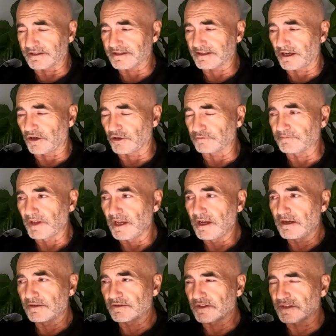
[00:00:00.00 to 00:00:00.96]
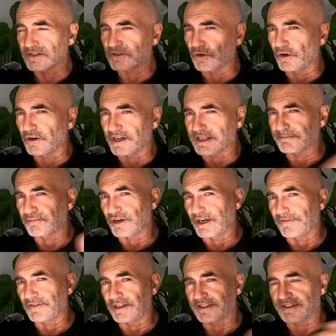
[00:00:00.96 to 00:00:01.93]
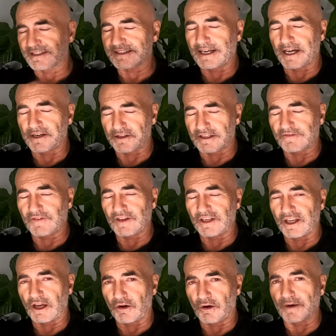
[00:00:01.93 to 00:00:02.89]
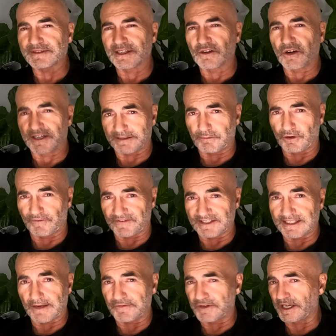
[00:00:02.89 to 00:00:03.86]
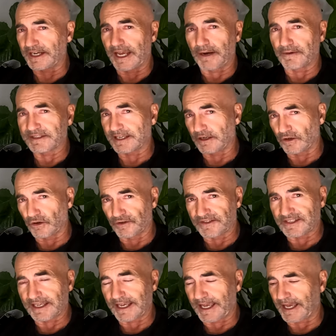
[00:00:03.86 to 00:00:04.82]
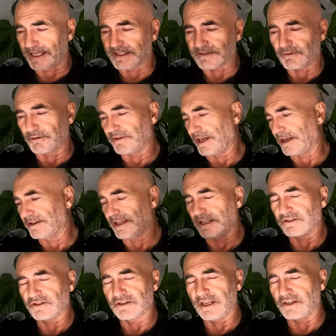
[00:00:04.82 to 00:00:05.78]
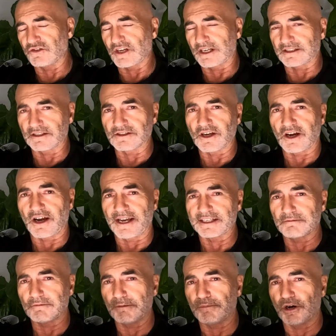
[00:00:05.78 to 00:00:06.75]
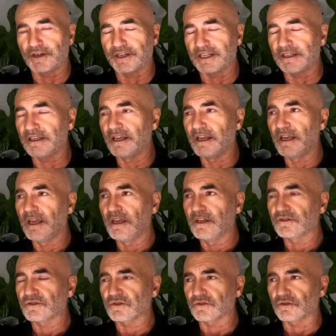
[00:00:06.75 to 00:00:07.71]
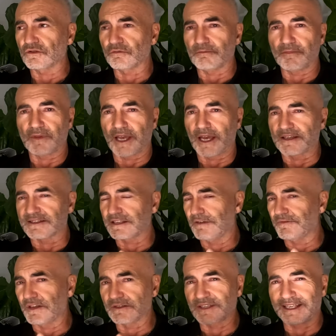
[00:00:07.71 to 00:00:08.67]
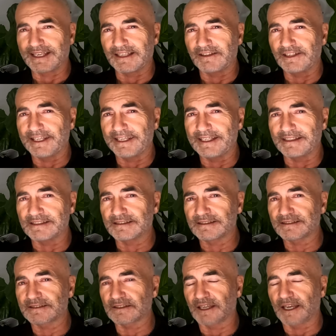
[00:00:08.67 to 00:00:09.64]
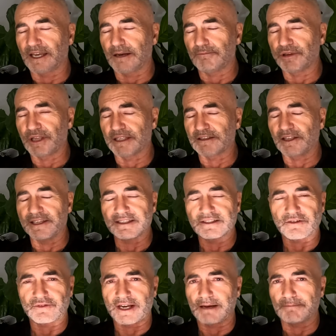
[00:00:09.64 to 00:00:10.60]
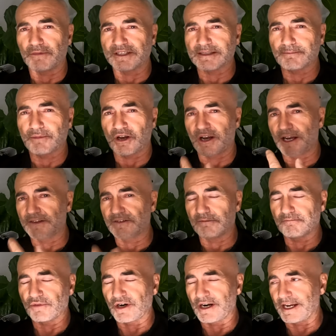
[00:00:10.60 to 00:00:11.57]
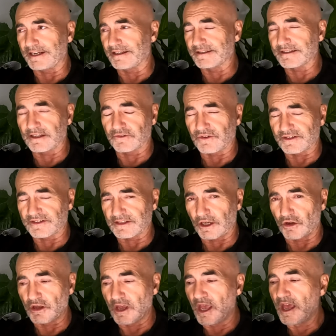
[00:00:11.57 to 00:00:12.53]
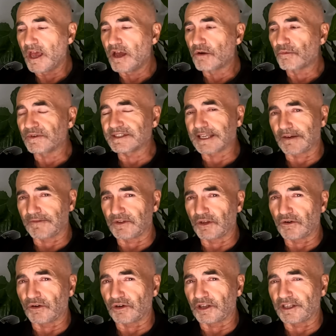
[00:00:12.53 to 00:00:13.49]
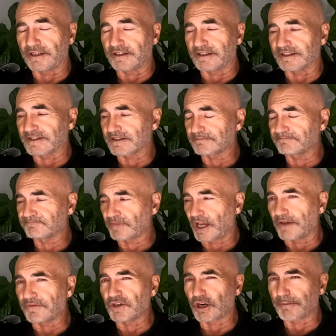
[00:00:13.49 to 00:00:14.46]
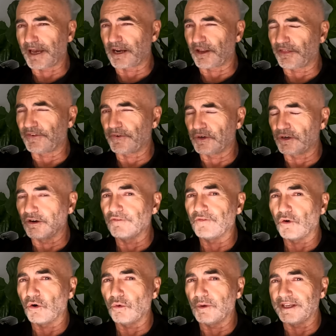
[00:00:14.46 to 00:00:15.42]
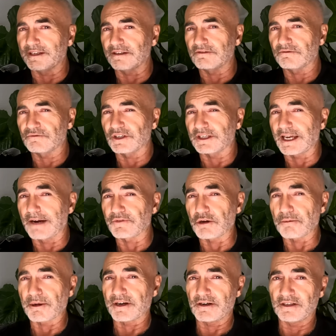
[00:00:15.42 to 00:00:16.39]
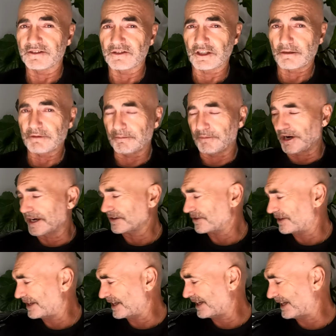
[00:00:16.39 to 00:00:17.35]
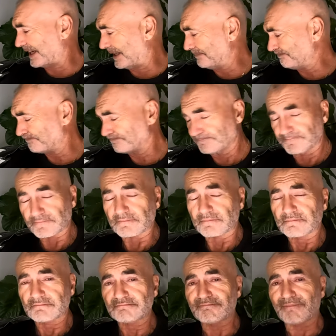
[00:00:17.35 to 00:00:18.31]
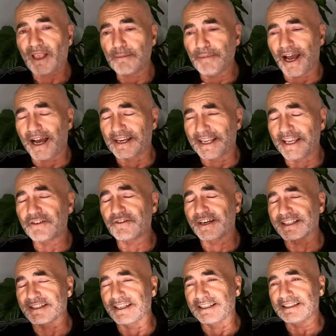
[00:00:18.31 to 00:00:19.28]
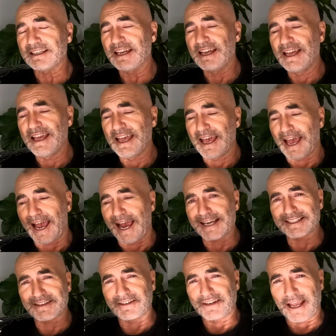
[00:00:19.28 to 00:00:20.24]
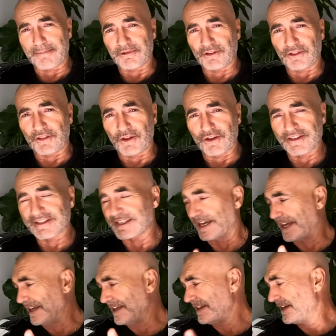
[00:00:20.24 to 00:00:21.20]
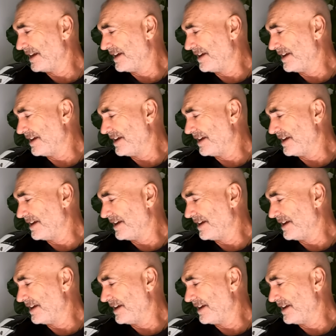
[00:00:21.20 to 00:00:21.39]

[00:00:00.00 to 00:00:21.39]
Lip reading: So the story is briefly in the start of this video. I was in hospital for 17 hours getting all scans. They injected dye into my body to see if there's any leaks, blood leaks around my spine and brain, etc. So was given the all clearance. I've got about a 3 or 4 week recovery period till I'll be bike riding again. But interesting, accident happened Thursday.